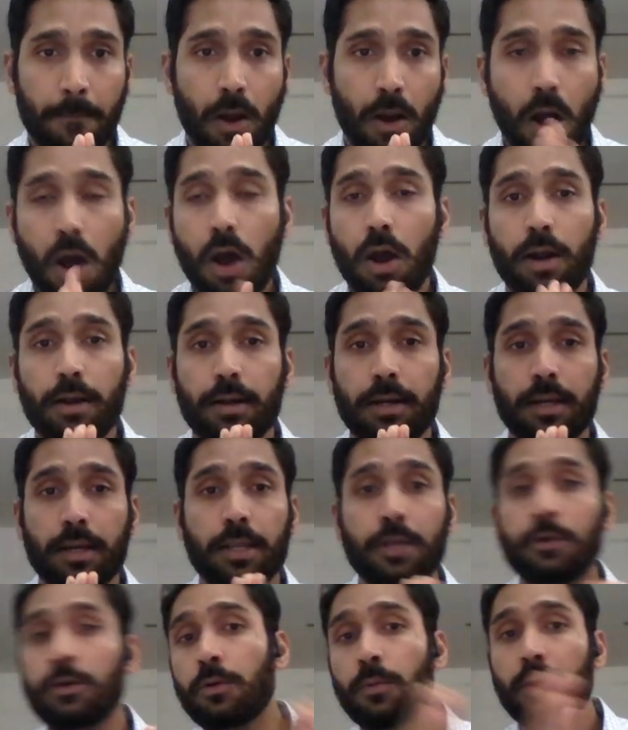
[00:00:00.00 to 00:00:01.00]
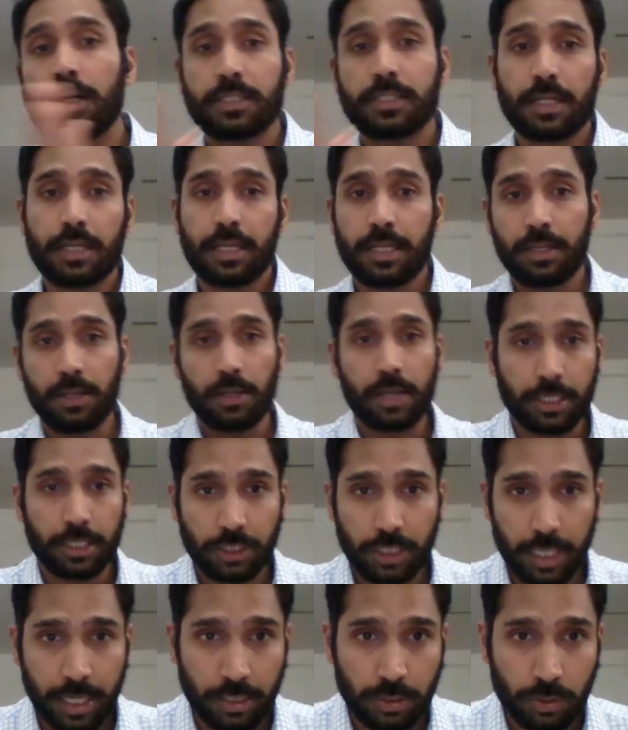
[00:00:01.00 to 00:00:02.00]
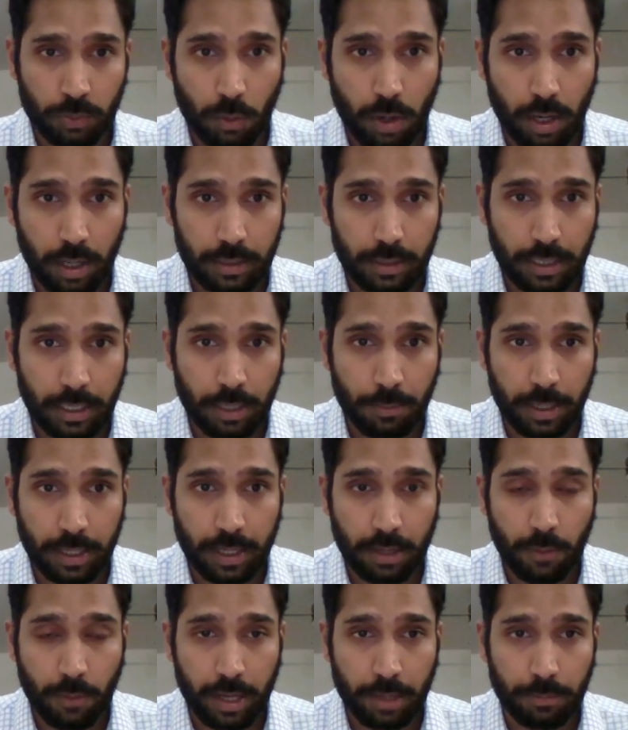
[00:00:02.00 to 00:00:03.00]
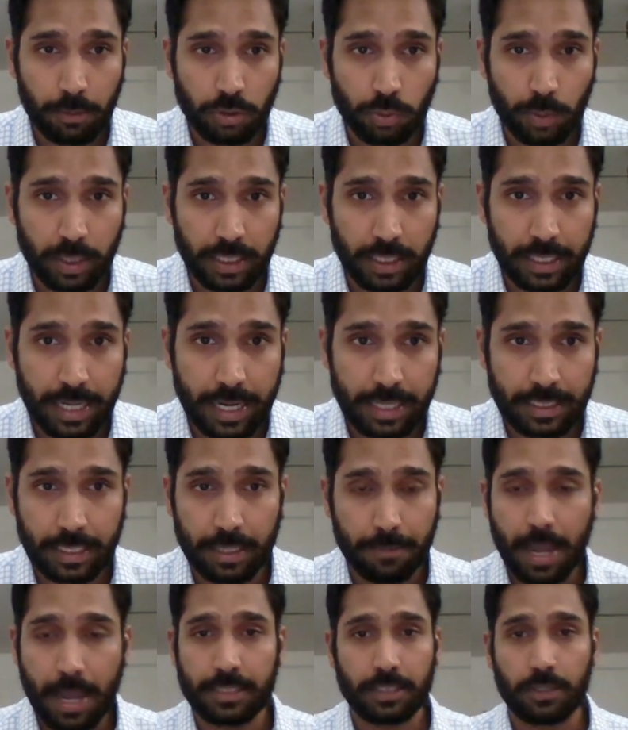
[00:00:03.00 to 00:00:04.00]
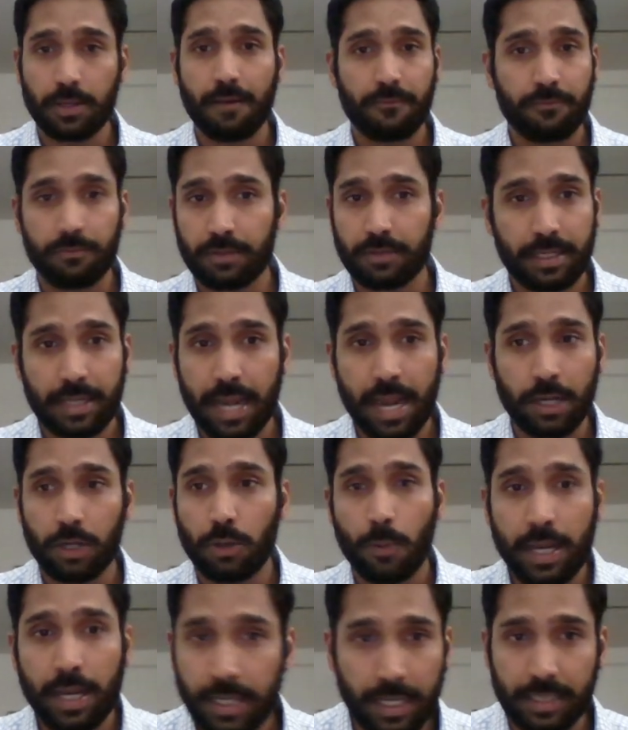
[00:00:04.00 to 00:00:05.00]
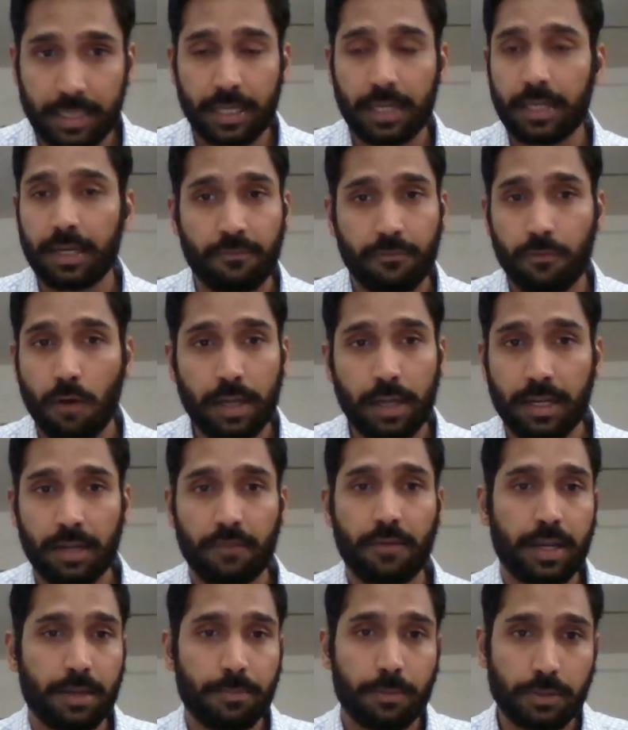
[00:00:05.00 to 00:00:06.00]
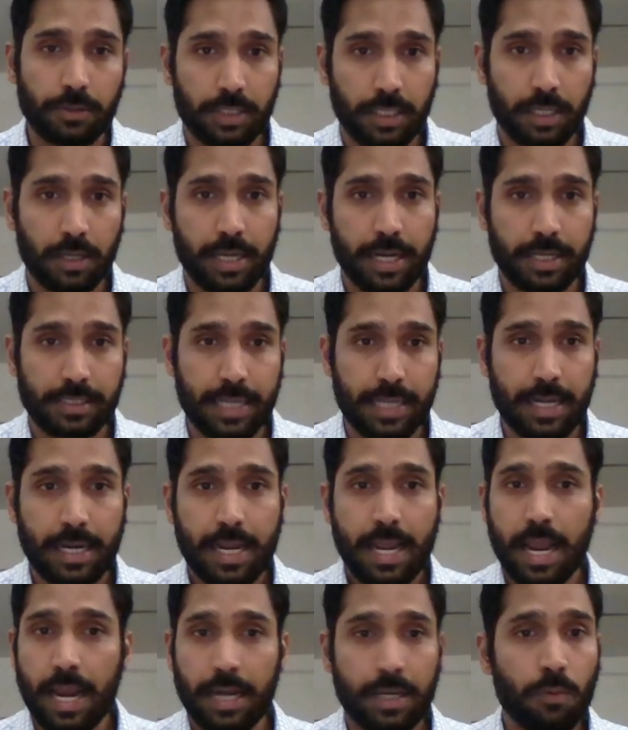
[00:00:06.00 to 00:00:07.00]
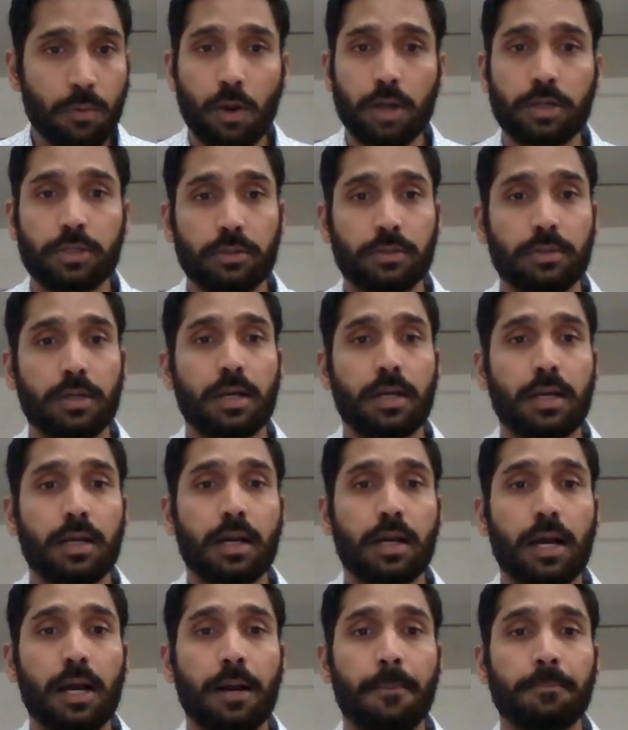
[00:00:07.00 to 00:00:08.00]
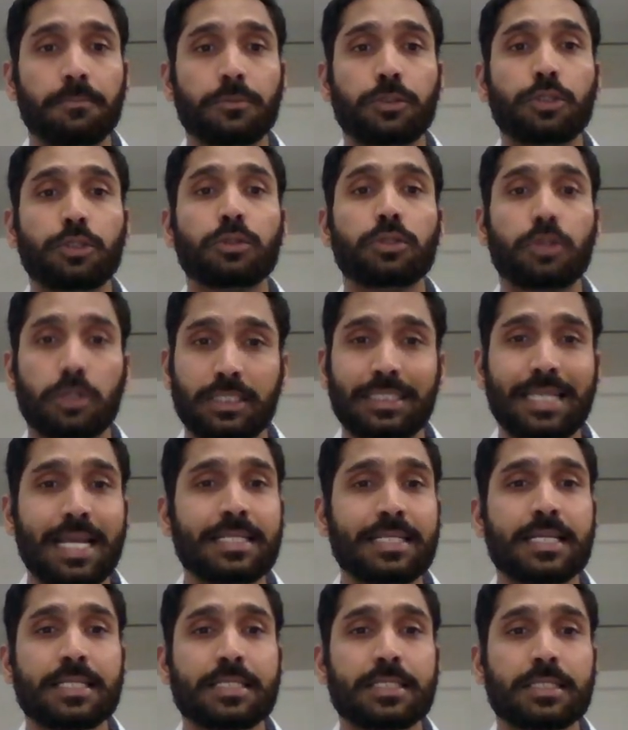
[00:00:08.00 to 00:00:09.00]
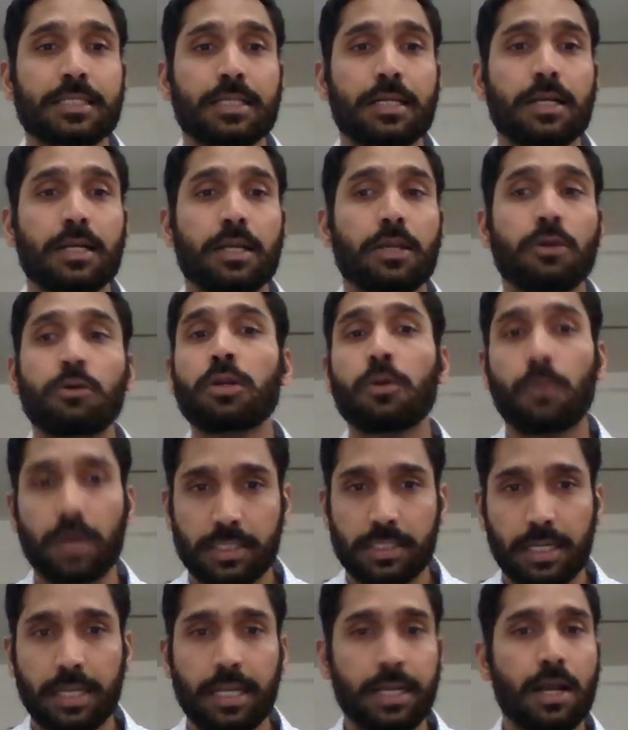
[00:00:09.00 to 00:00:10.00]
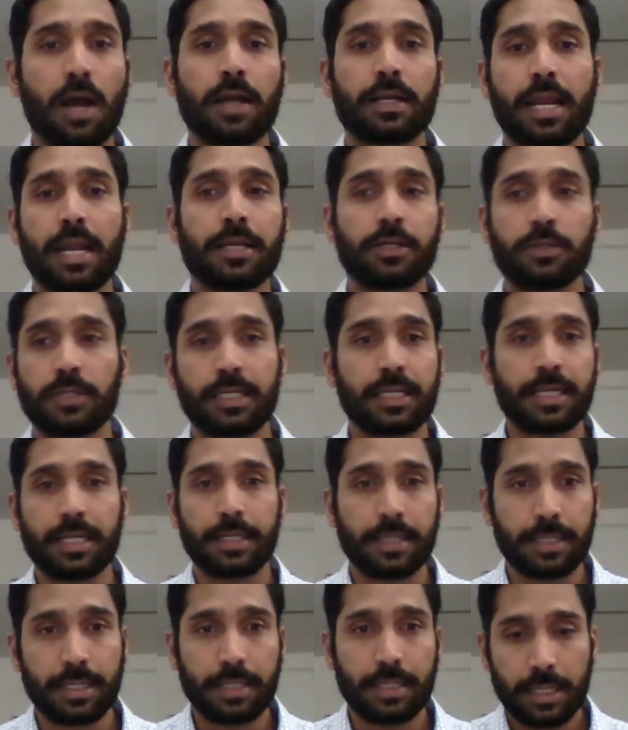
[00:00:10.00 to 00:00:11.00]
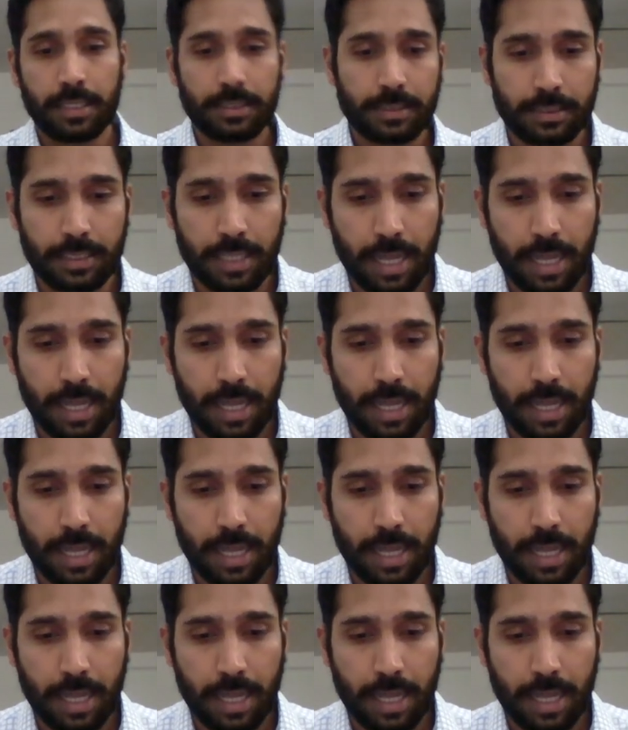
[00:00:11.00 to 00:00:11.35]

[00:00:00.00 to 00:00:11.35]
or universally you can change what the numerical variables within the data set. Imagine you have 10, 20, 30, 40 variables in your data set, and you want to do those changes universally and not get into nitty-gritty details.